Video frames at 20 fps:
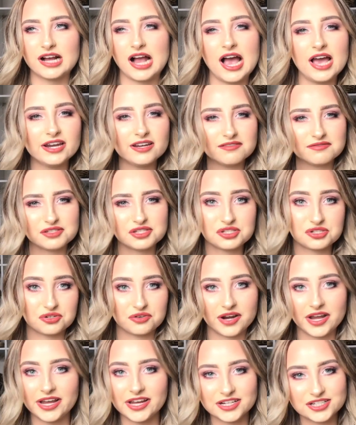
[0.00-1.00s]
kind of
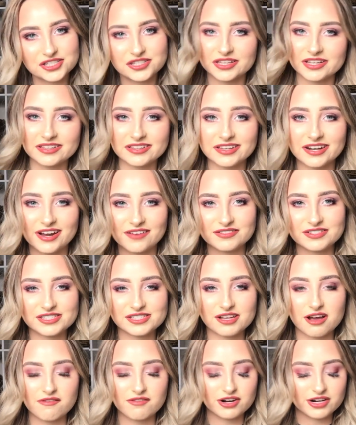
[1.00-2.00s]
strange thing that I've
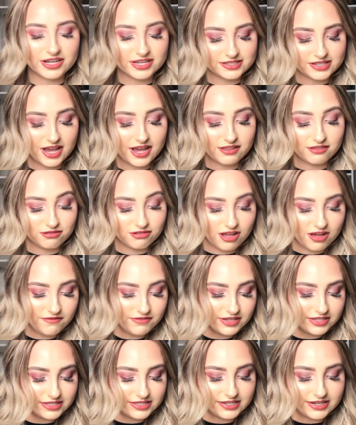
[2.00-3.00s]
discovered is I
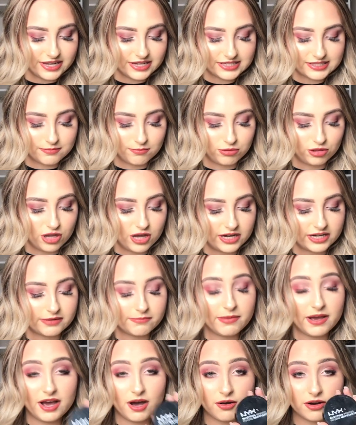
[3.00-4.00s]
love this NYX
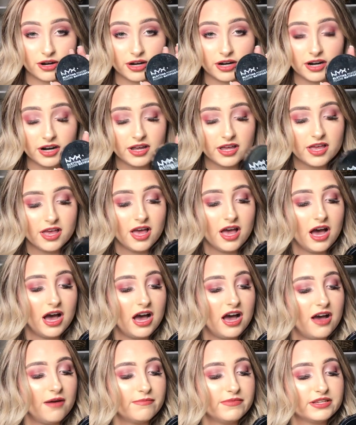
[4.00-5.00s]
blotting powder.
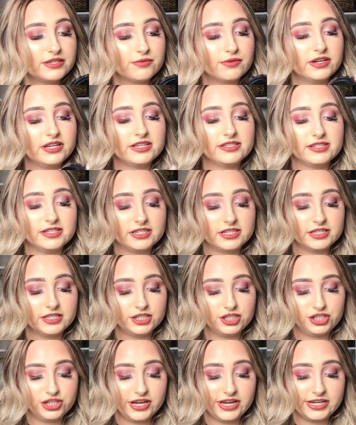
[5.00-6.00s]
Um, this one is in
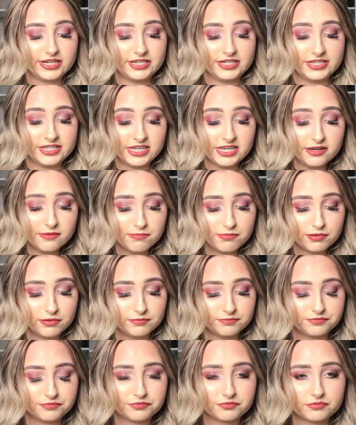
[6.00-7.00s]
the shade Deep.
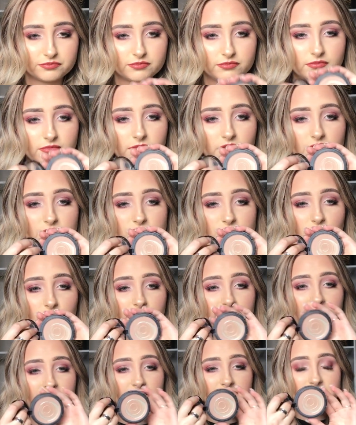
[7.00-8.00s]
So
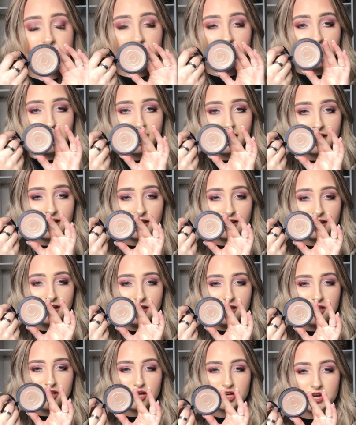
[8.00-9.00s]
it's a
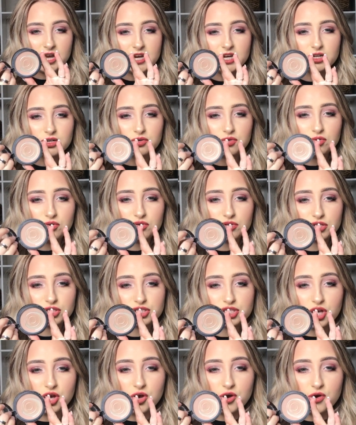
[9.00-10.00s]
kind of cooler
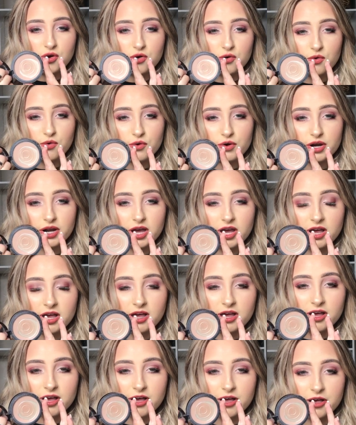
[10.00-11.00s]
tone
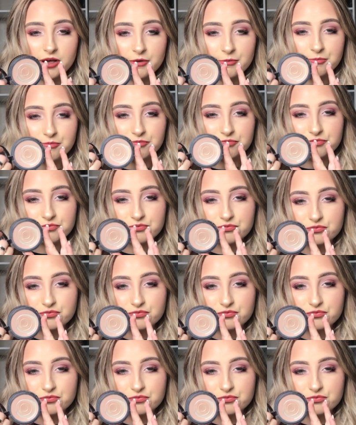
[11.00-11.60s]
um,